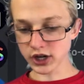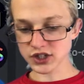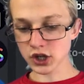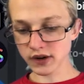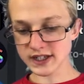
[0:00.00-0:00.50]
is
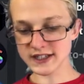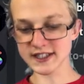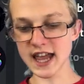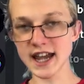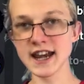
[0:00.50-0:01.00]
going to
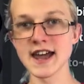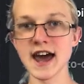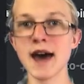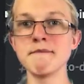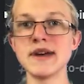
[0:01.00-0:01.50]
send
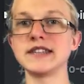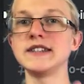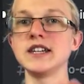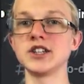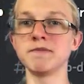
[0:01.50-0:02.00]
a
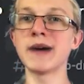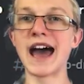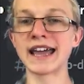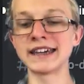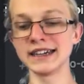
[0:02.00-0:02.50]
message
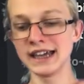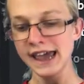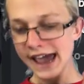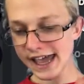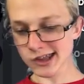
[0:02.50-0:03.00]
back.
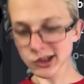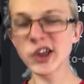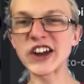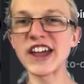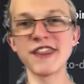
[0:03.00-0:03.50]
And
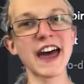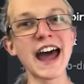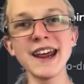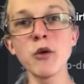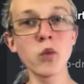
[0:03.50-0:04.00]
look at that,
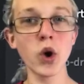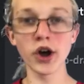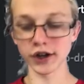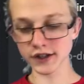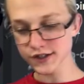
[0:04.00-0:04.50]
it
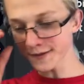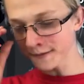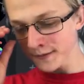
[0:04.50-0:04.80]
works.